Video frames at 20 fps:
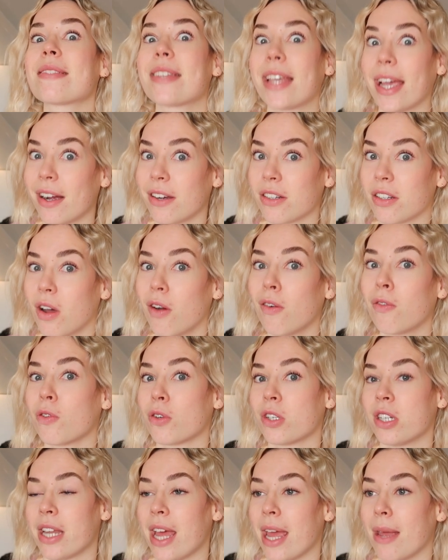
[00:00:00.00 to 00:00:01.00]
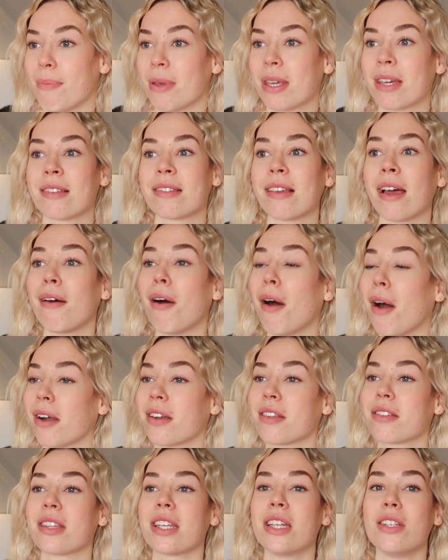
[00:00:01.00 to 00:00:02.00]
Scared for today because I
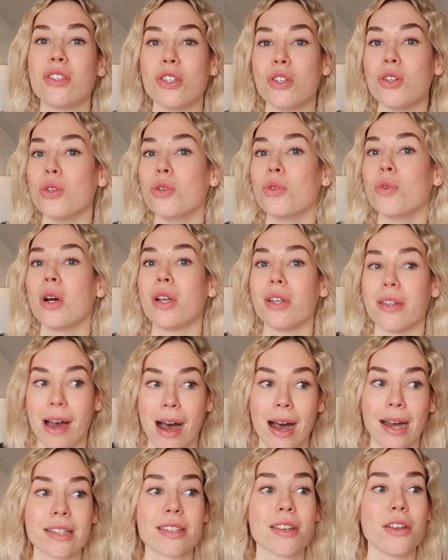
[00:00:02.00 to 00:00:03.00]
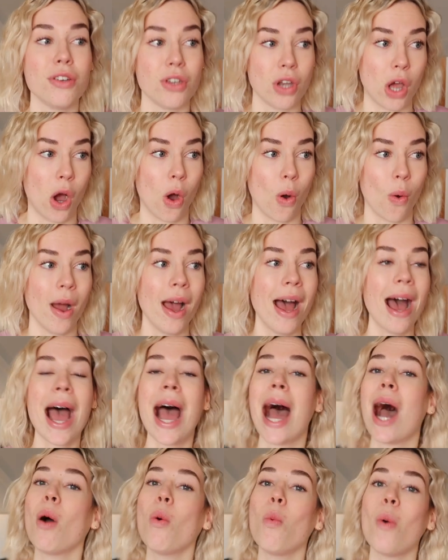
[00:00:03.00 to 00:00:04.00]
honestly do not know
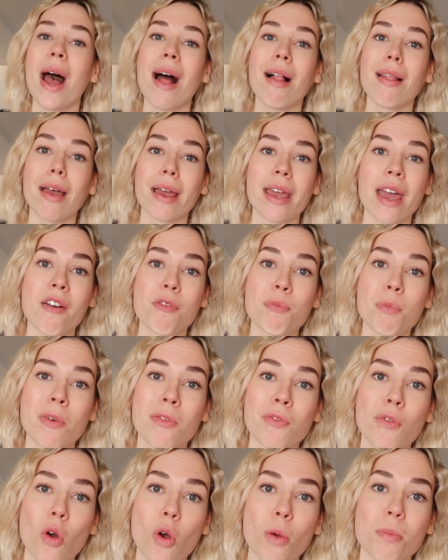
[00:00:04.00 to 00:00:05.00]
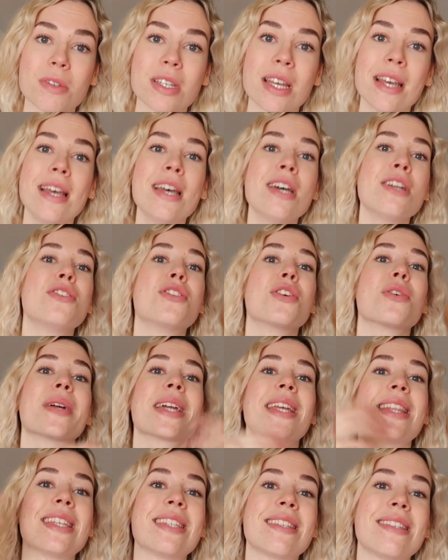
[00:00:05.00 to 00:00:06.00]
how well I have performed during